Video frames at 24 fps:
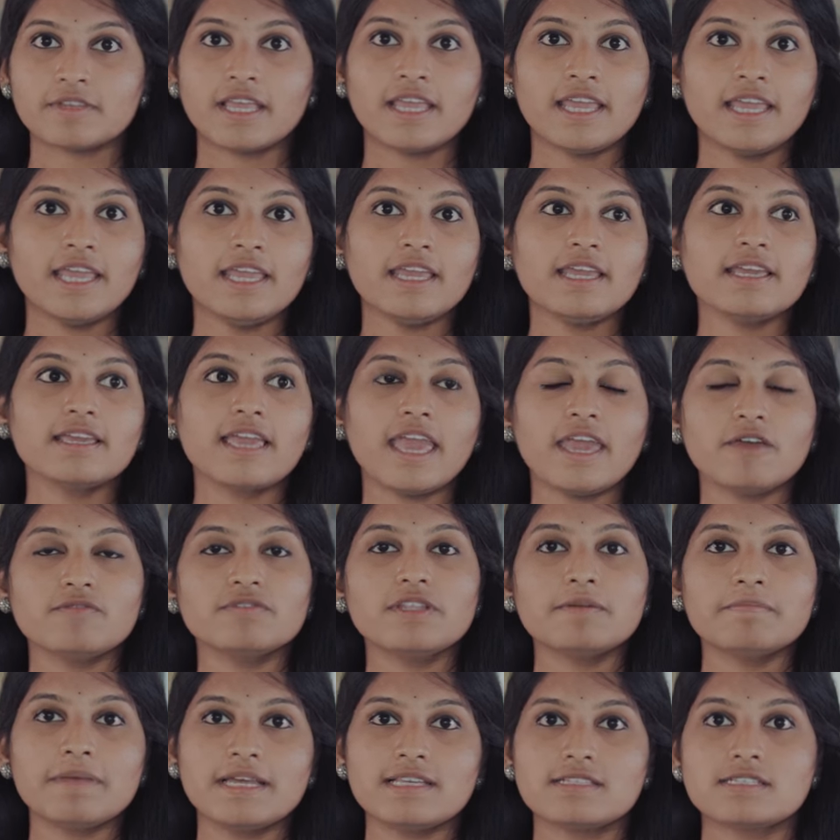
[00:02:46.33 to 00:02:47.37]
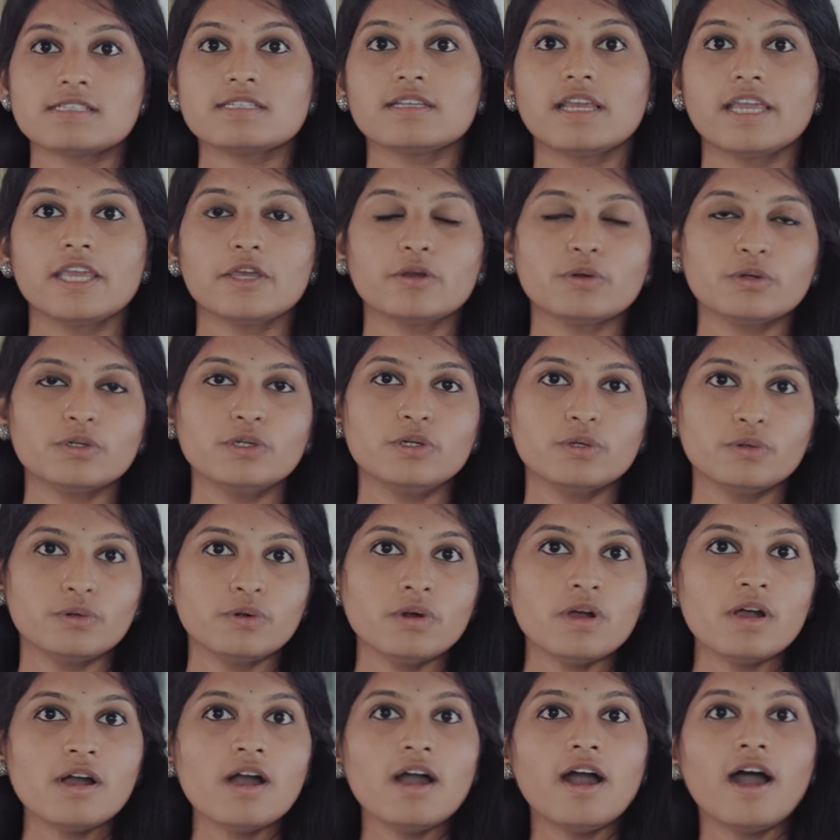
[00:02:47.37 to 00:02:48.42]
he gave the best he could
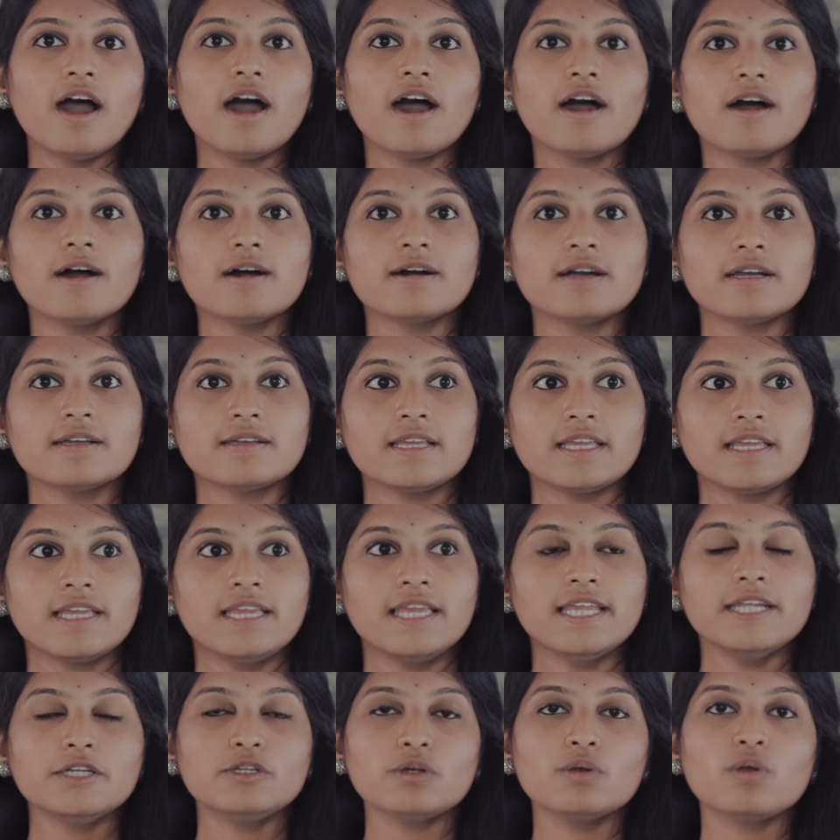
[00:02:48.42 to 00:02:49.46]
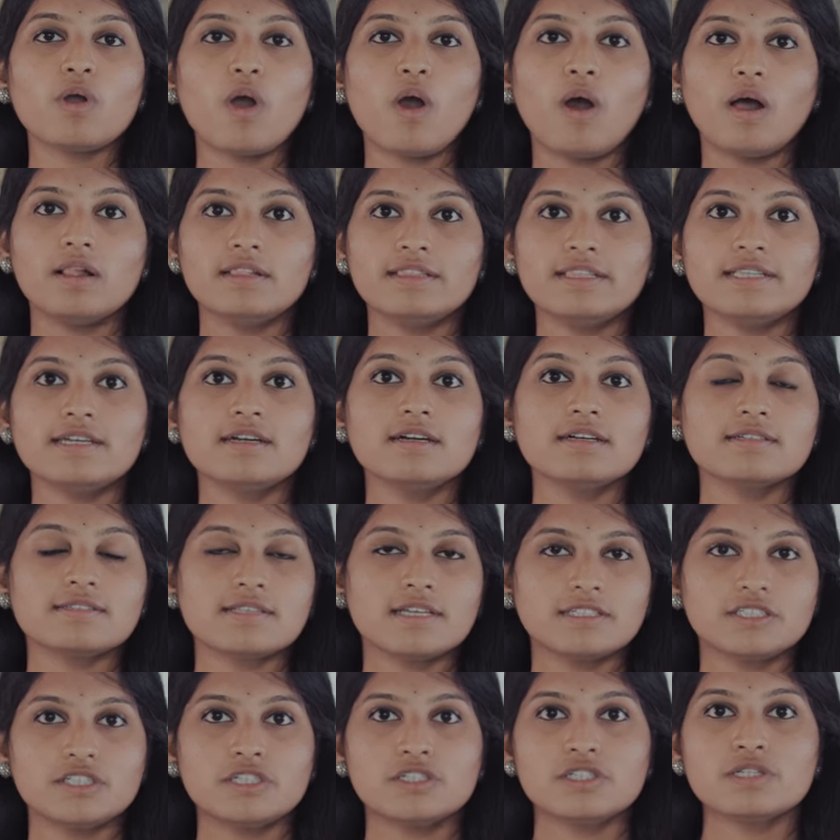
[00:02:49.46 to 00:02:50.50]
do. He took all the
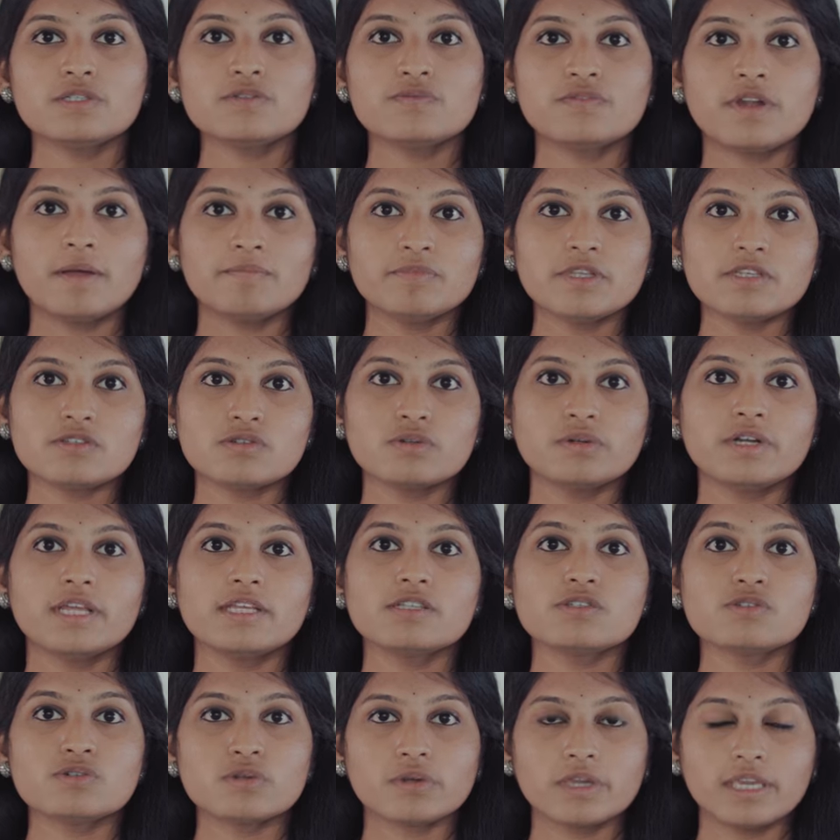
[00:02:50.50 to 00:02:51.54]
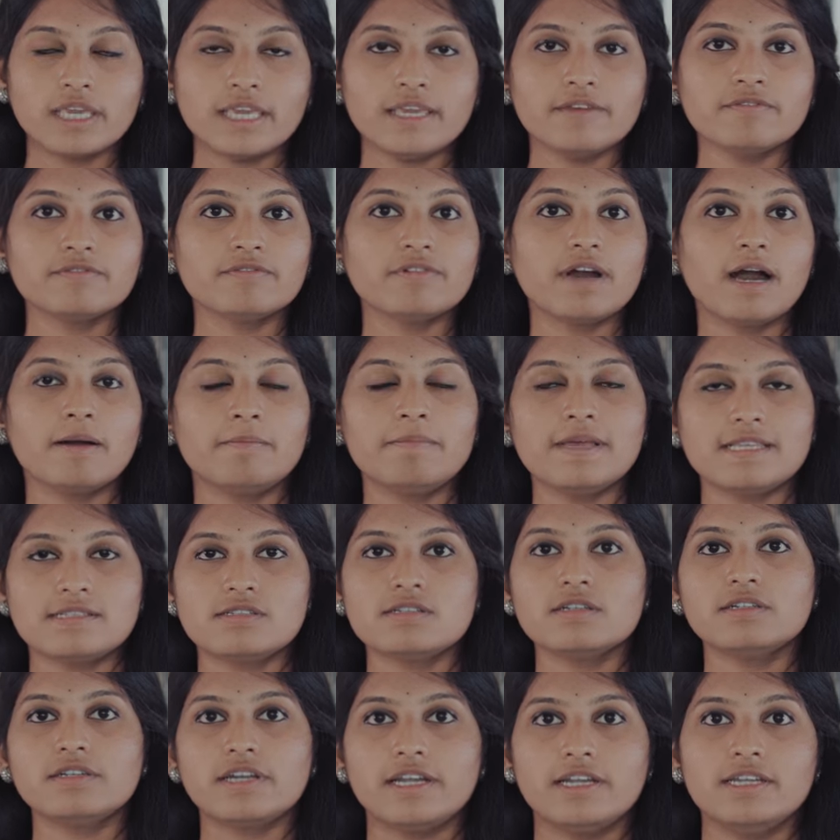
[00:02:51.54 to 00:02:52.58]
suggestions from the students to give
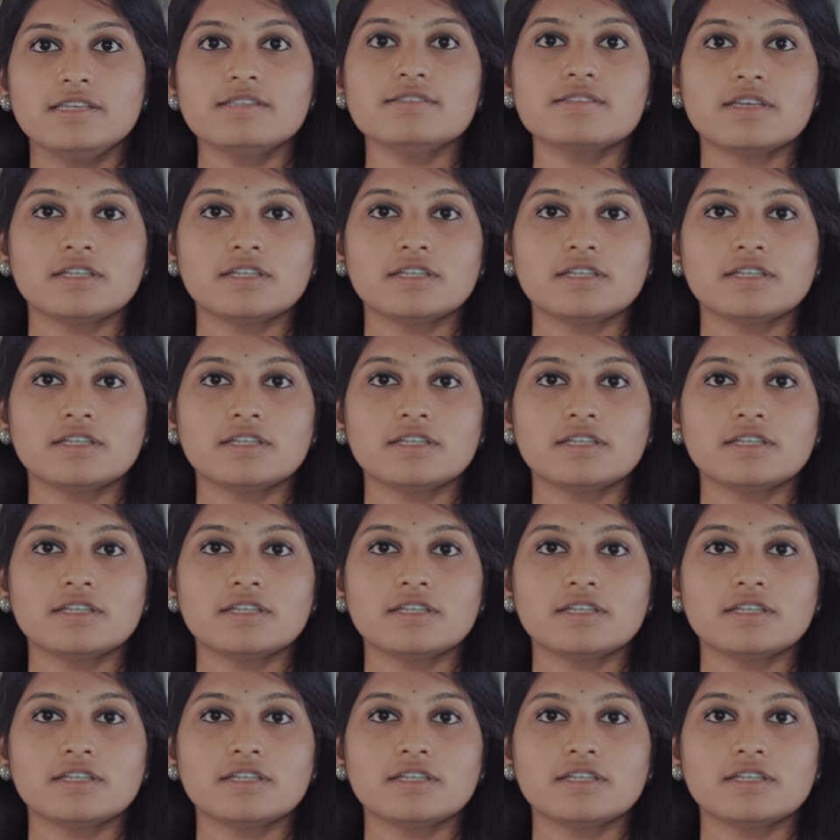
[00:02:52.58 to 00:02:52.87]
best training